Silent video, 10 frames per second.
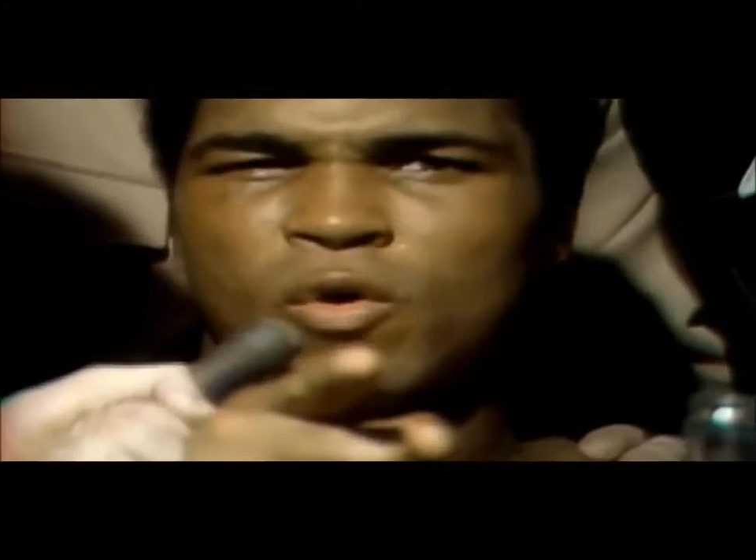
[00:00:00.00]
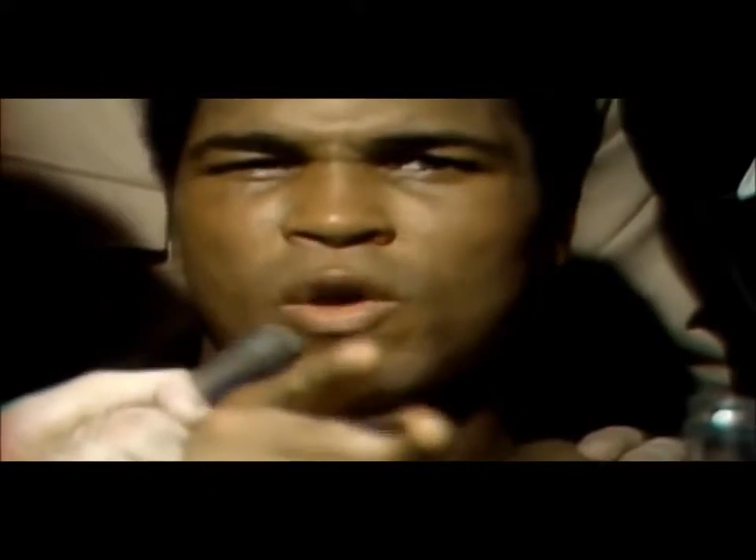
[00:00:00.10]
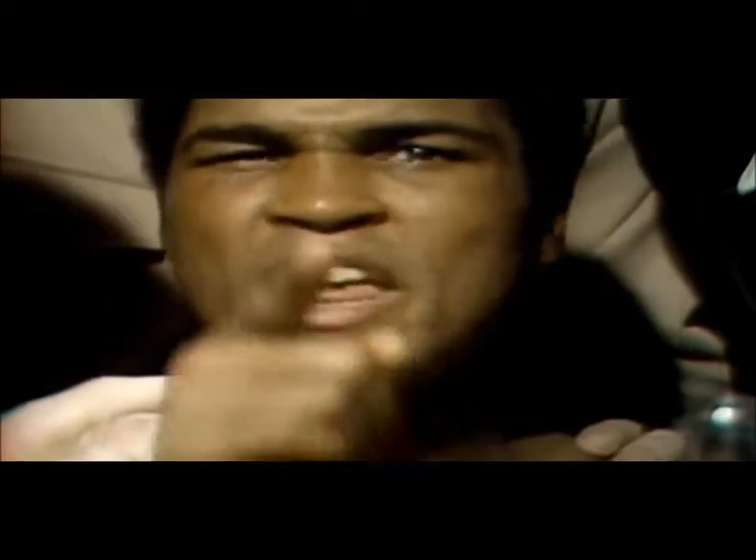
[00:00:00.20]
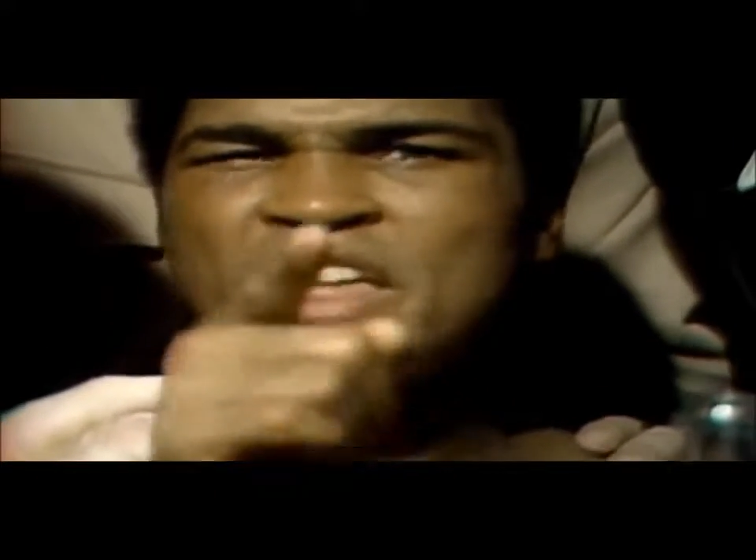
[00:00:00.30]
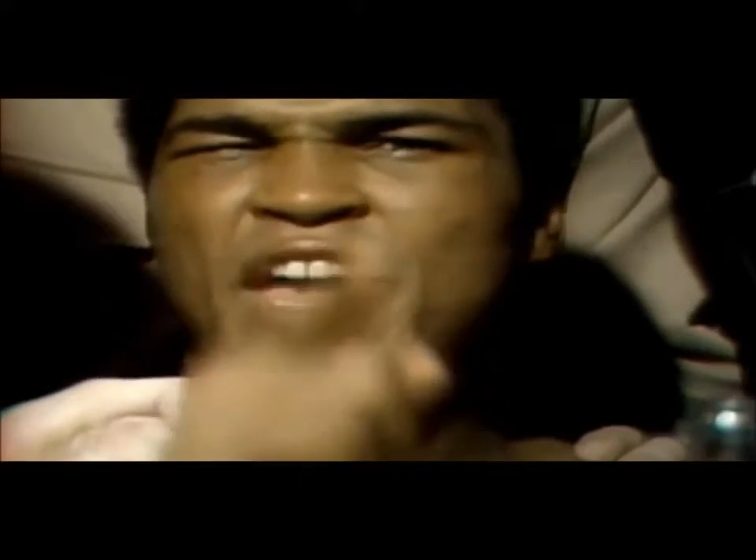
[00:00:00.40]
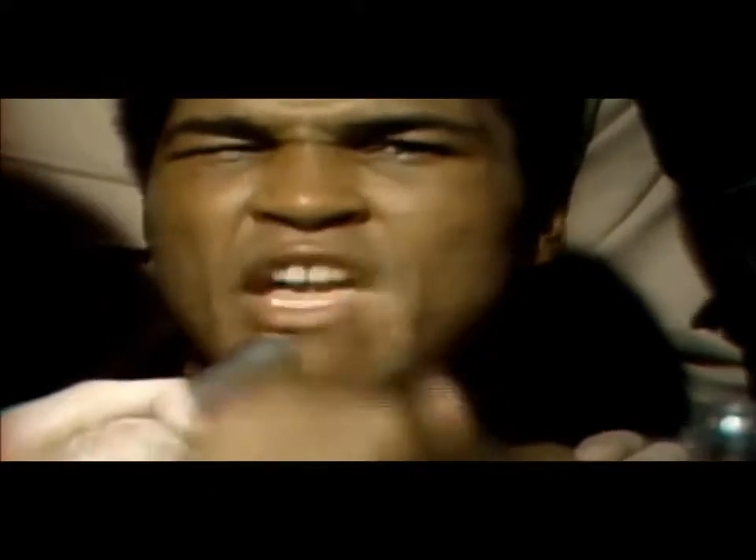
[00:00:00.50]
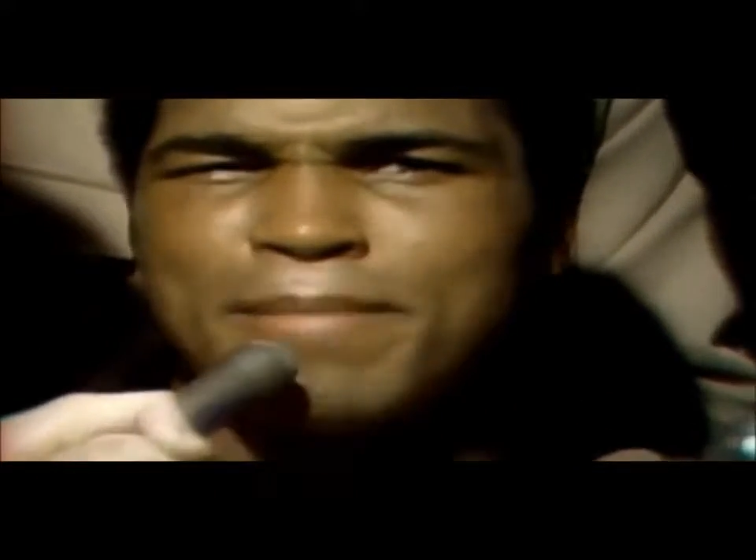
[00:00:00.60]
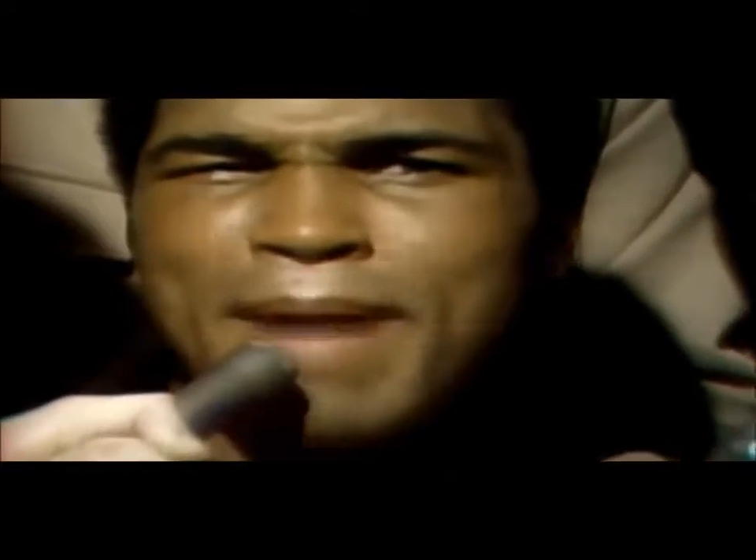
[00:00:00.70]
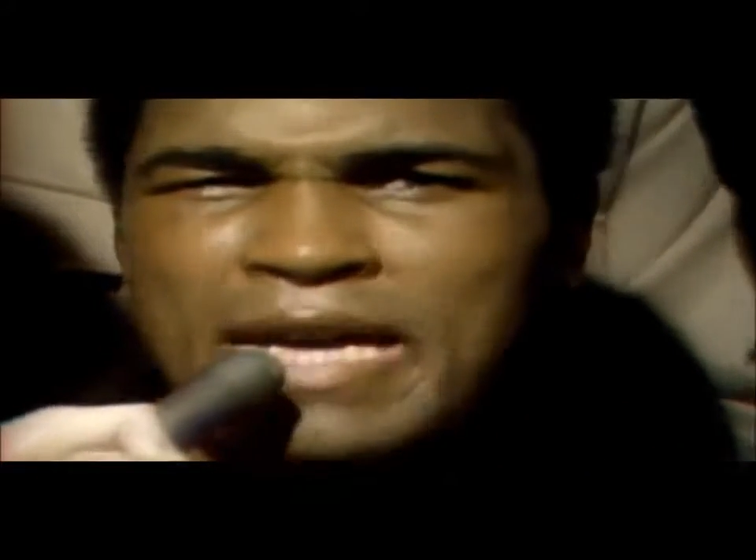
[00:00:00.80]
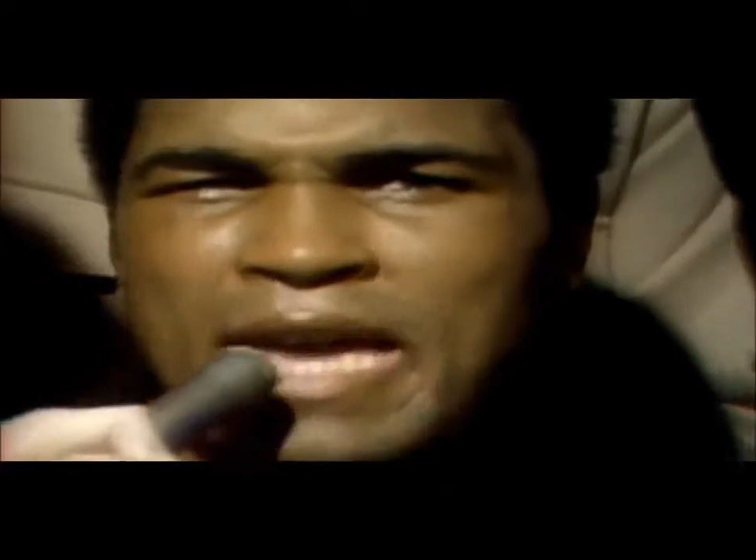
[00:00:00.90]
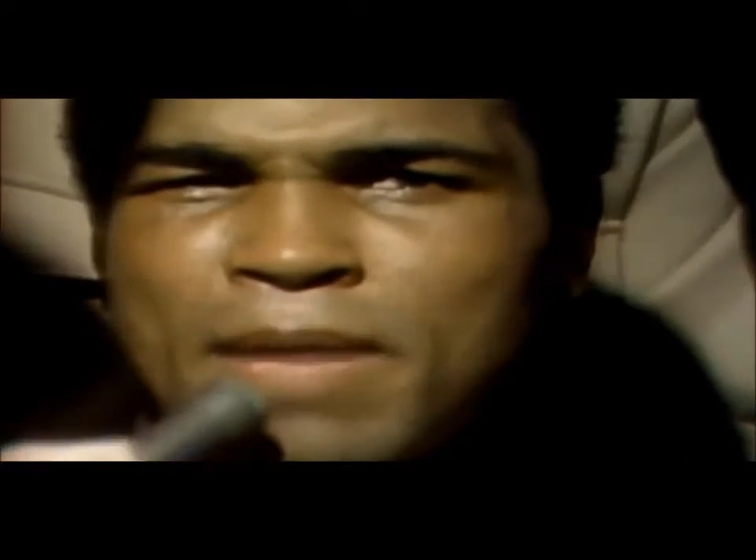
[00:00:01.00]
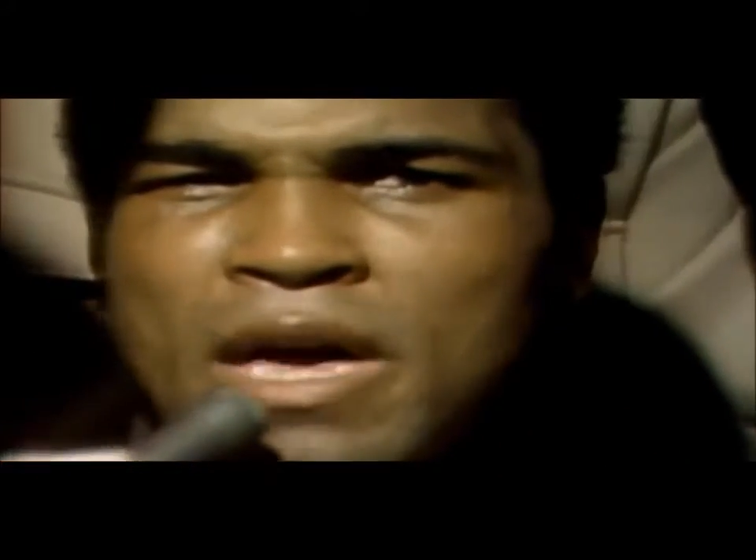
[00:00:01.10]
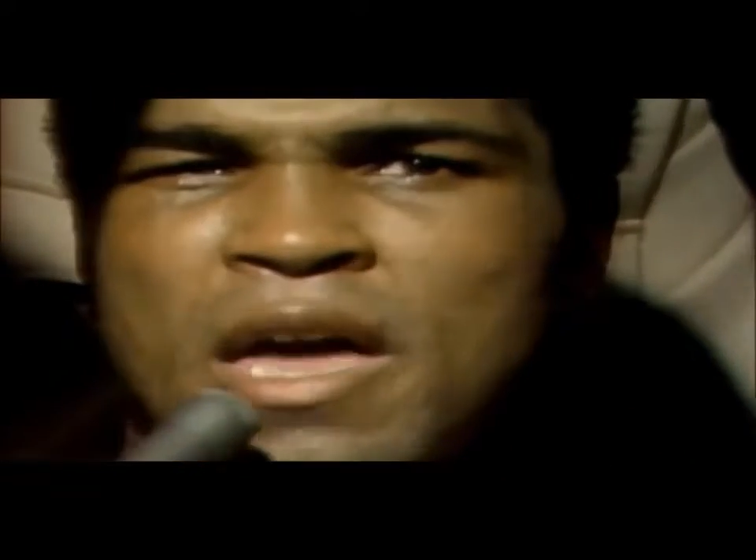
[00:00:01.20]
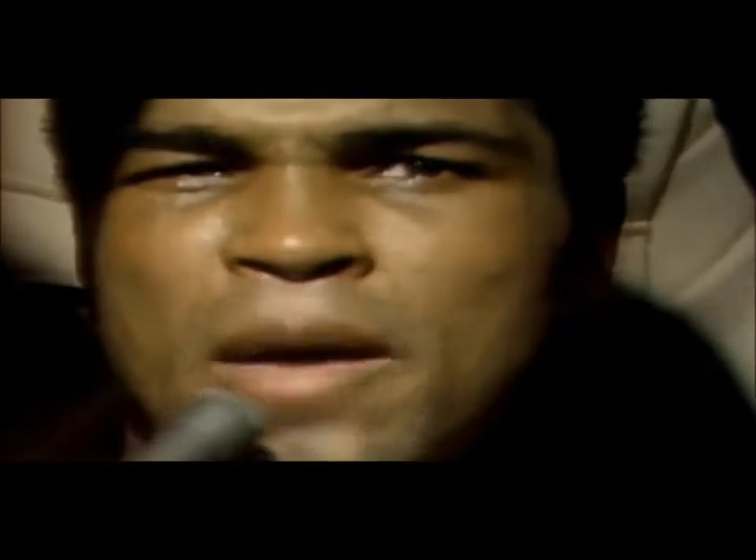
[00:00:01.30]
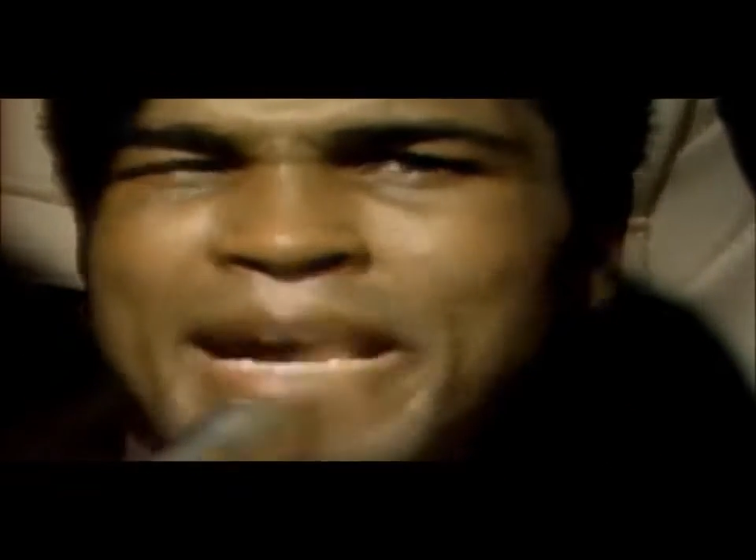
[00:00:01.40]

old. Right. Then you might get me.